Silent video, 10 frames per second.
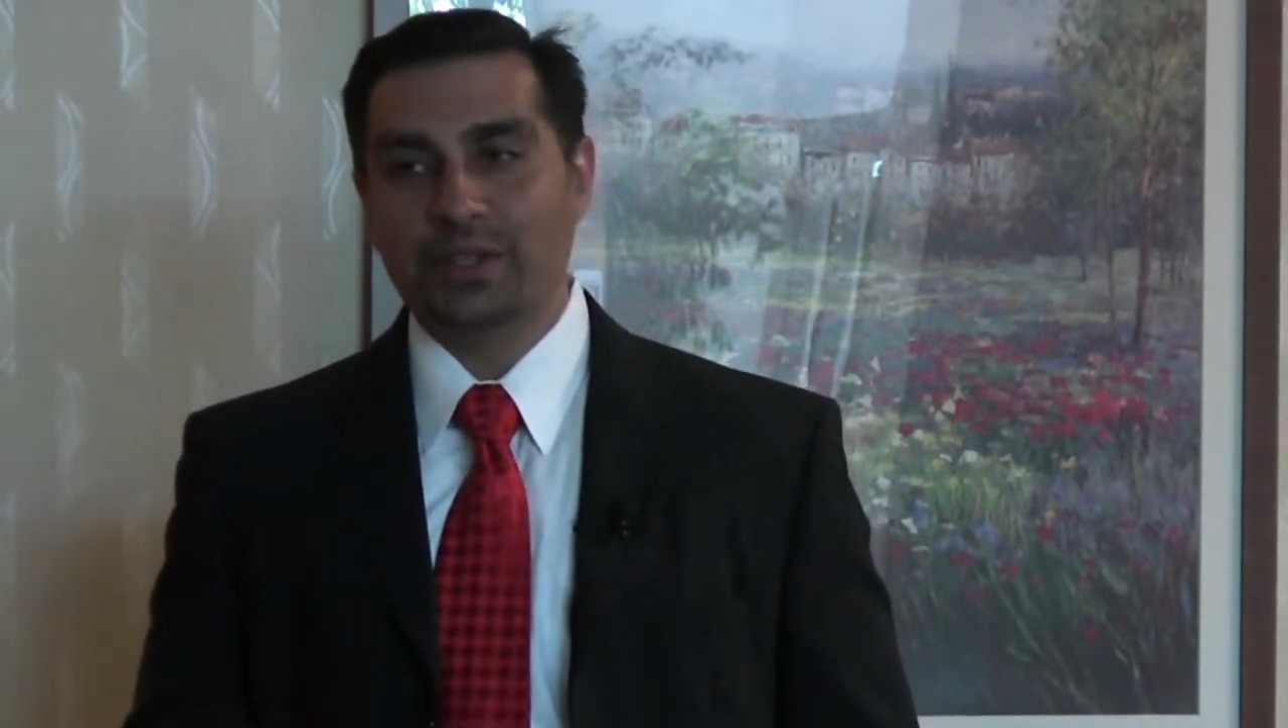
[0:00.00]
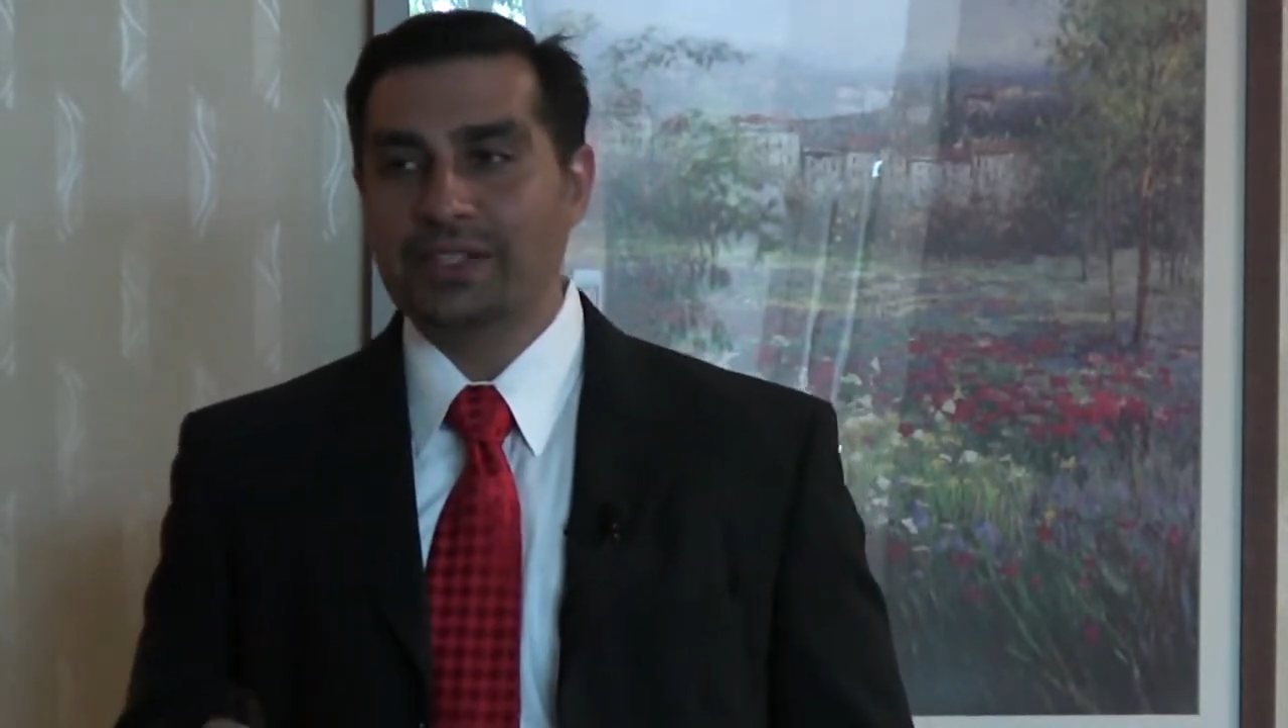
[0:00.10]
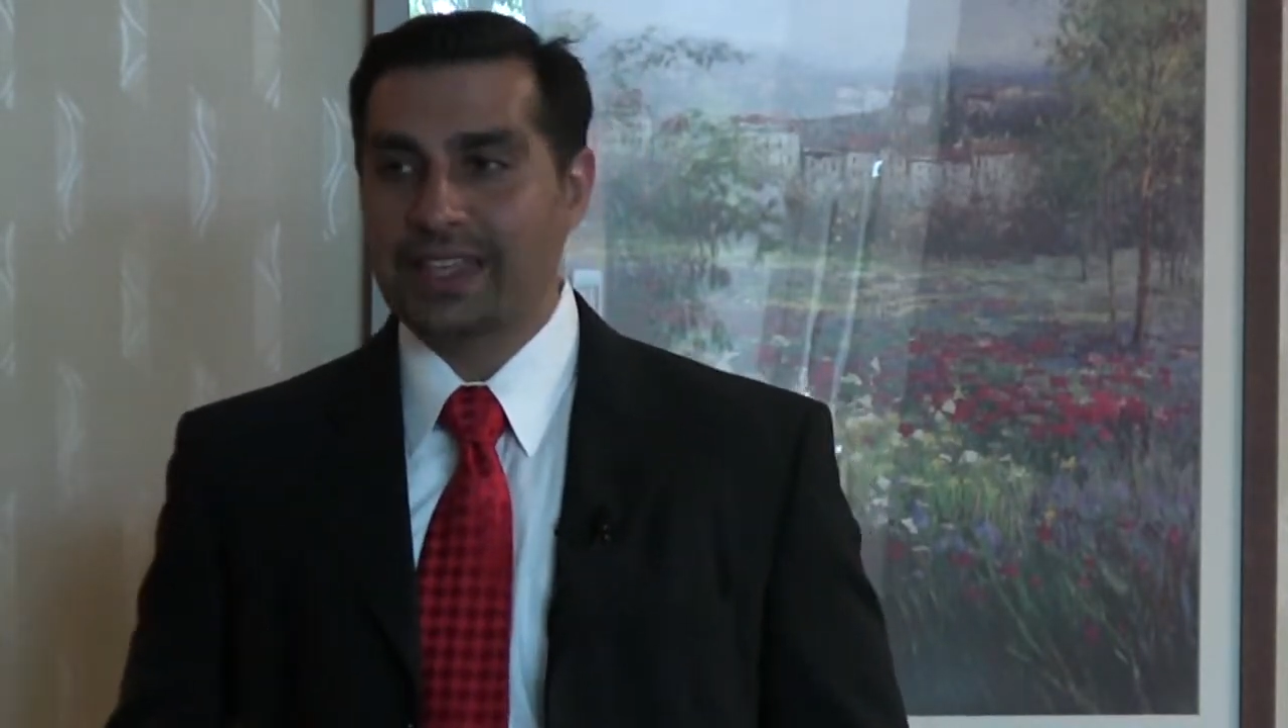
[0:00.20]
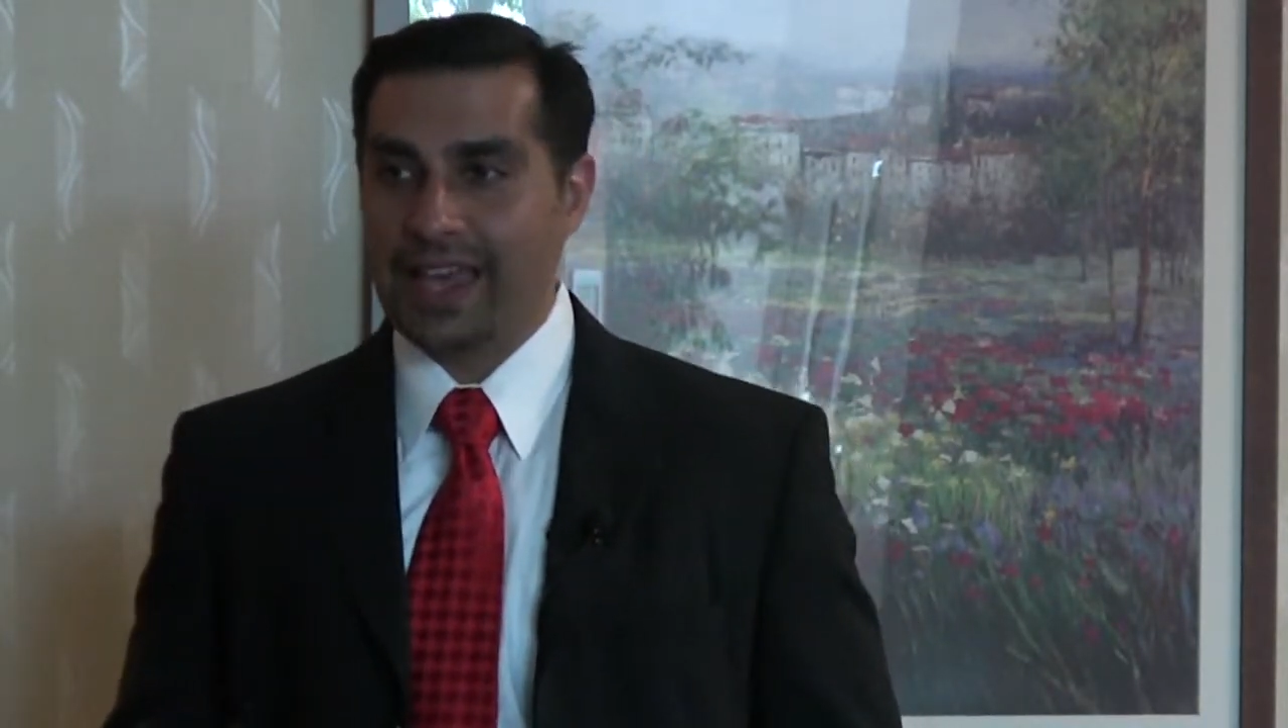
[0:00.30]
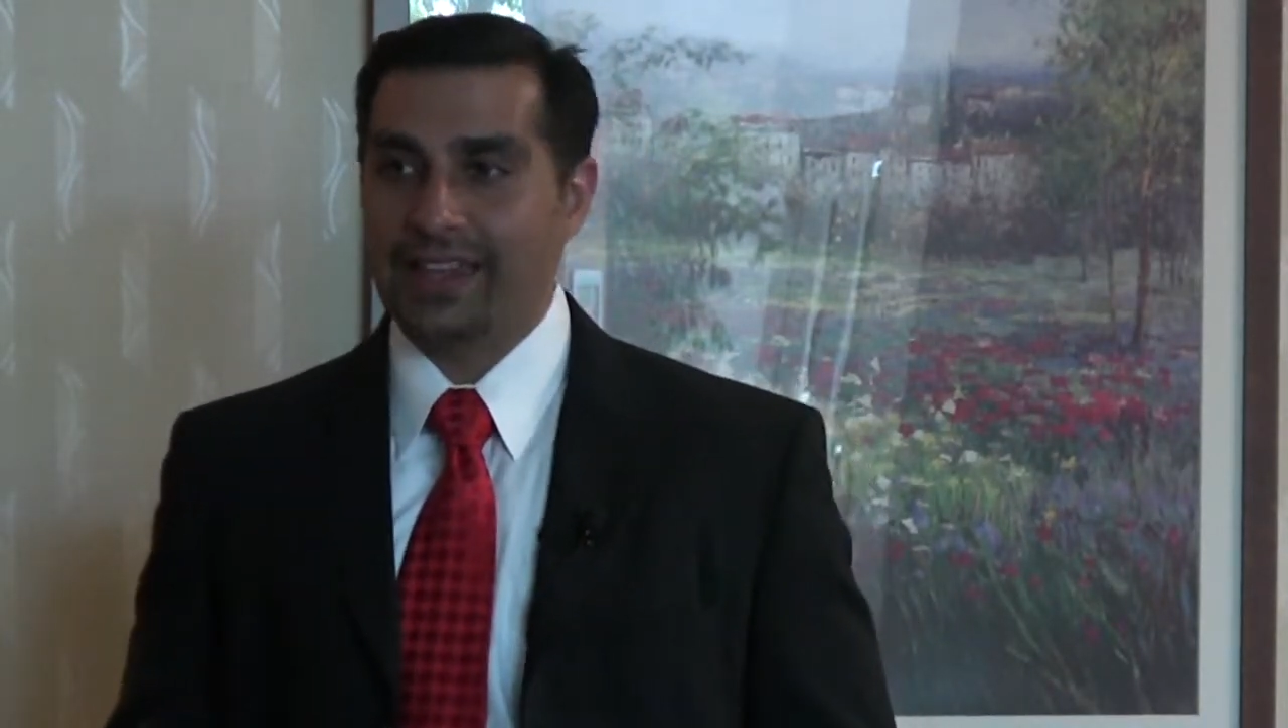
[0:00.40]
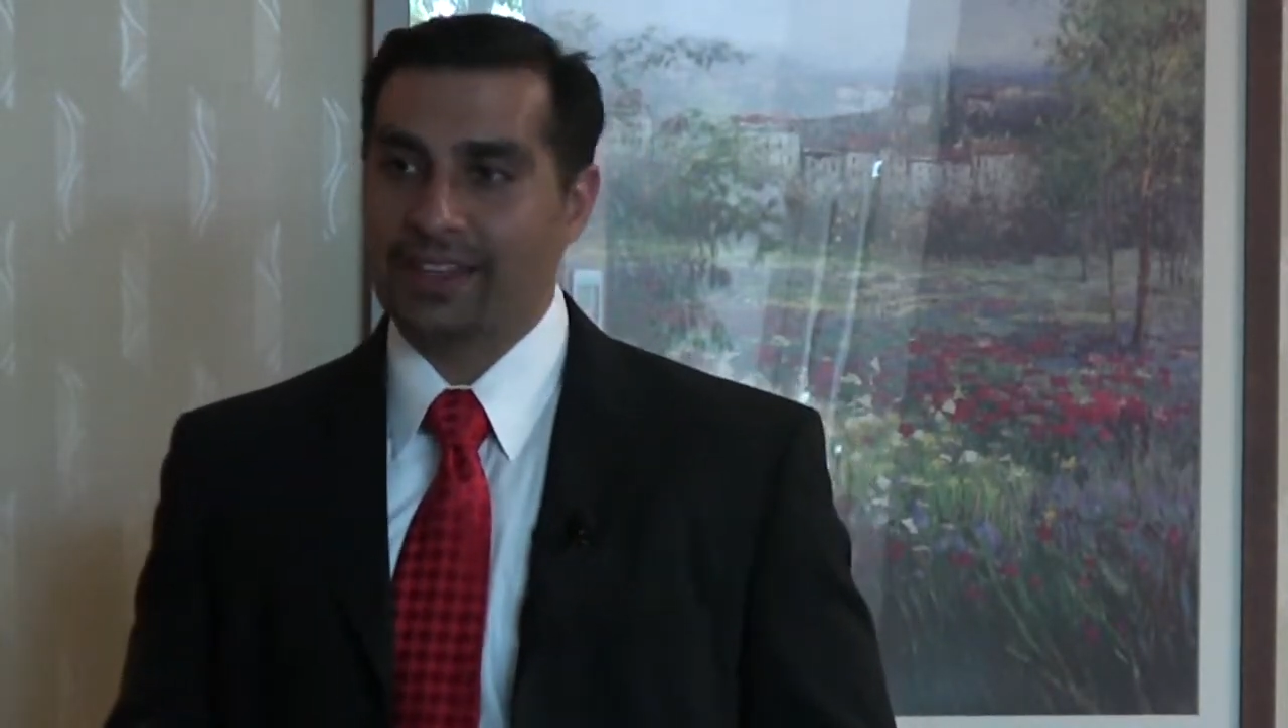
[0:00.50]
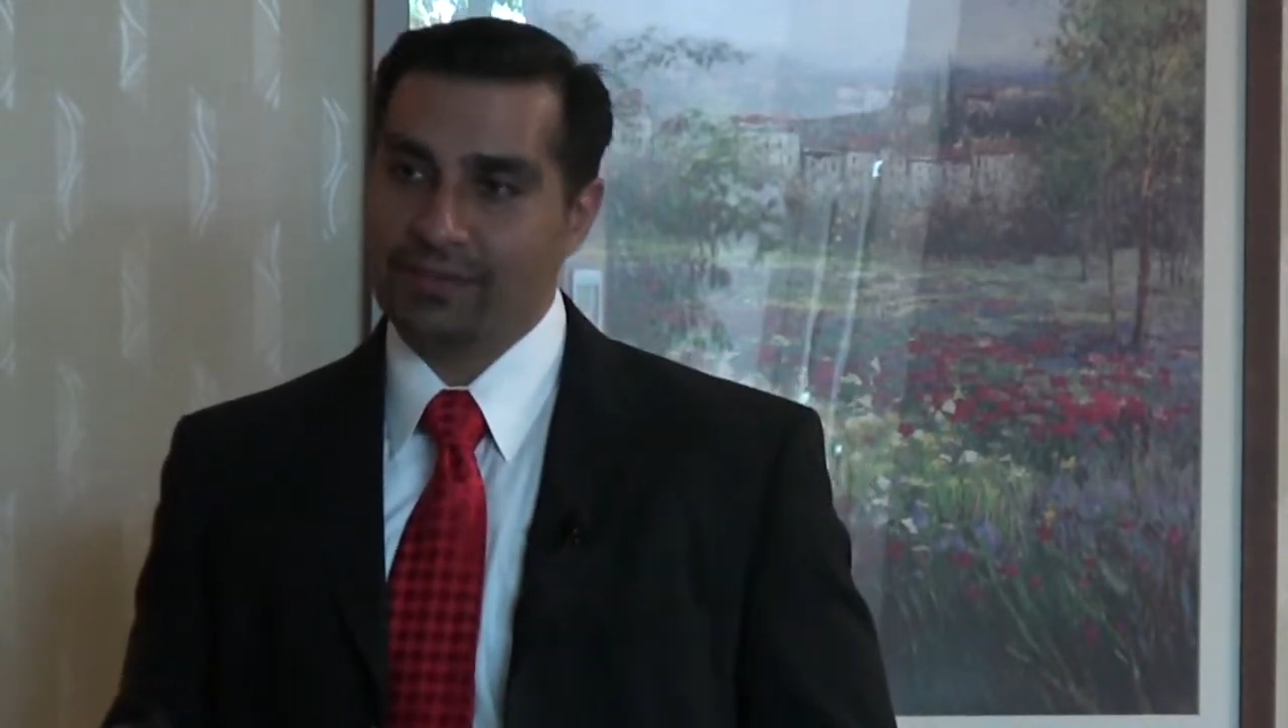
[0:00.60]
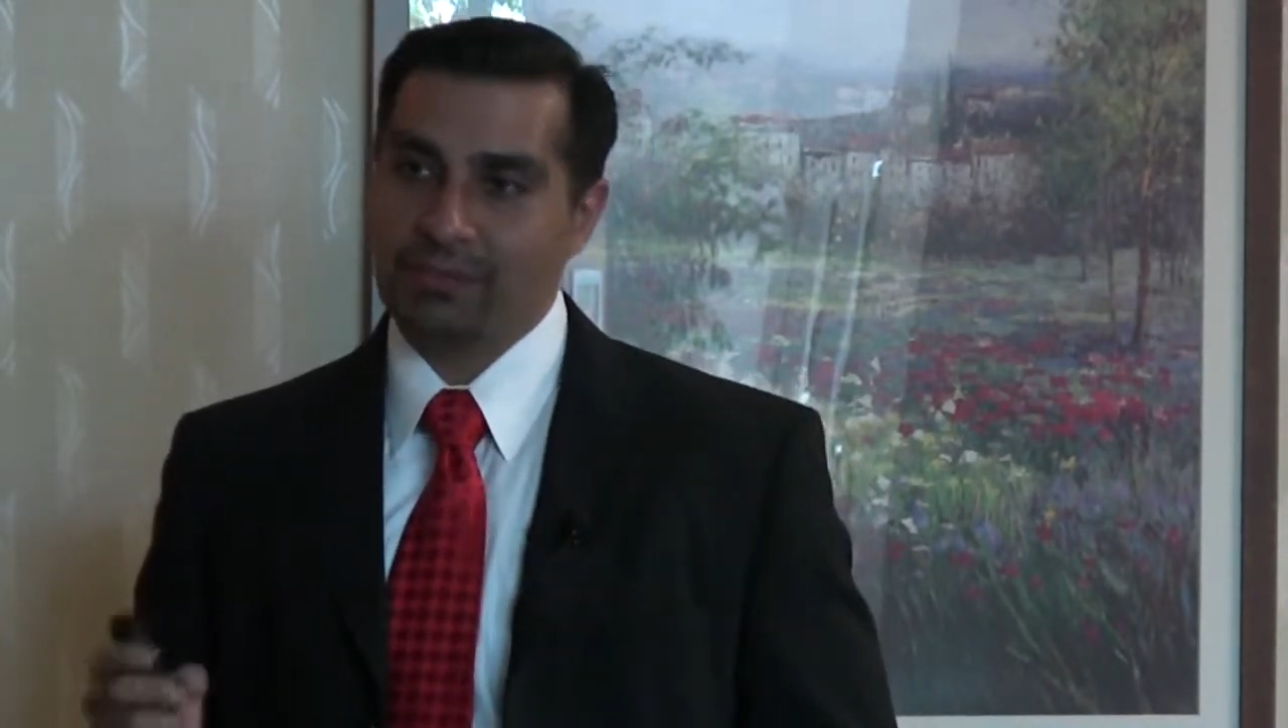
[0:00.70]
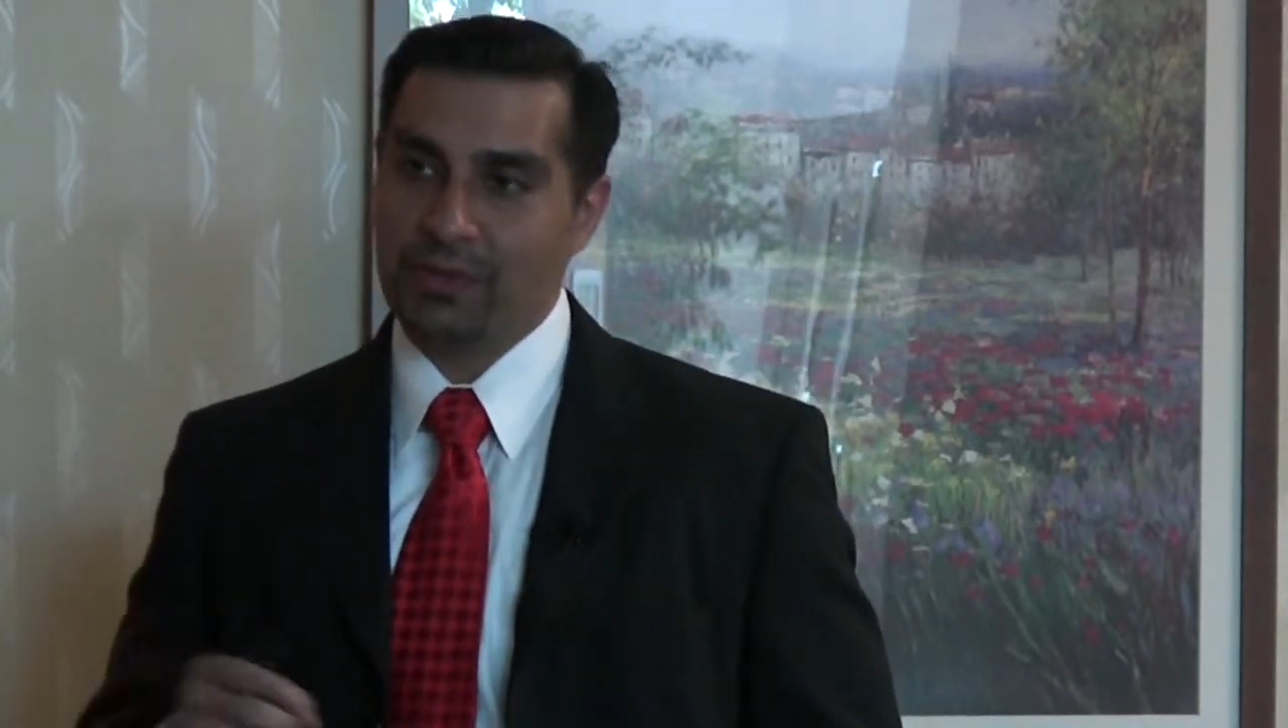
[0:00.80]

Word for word: looked at it